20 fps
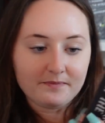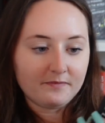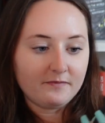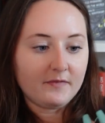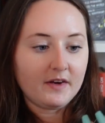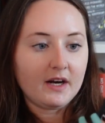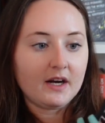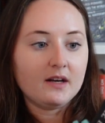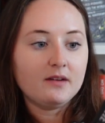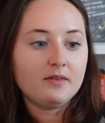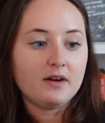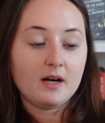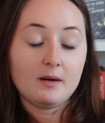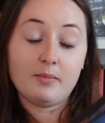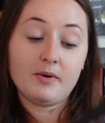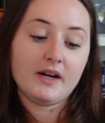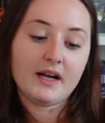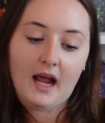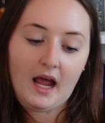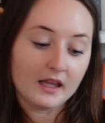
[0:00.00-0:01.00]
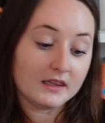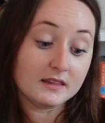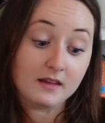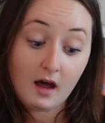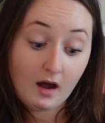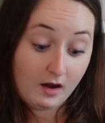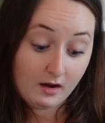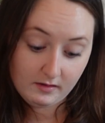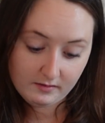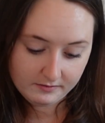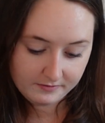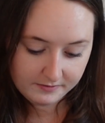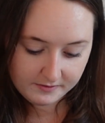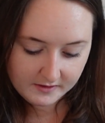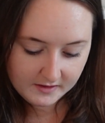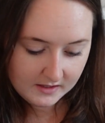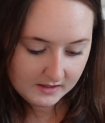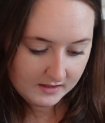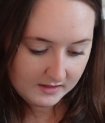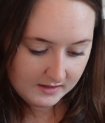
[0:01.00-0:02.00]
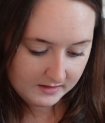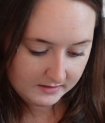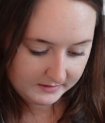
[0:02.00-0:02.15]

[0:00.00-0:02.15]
Very, very pretty. I love